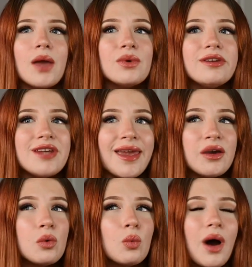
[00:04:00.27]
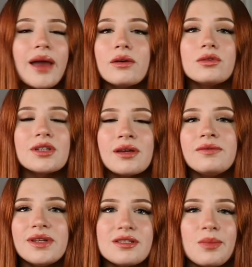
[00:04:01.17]
would take a while to
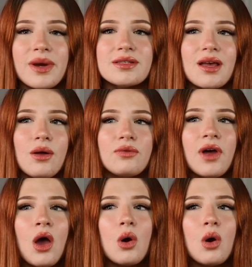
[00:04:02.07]
convince myself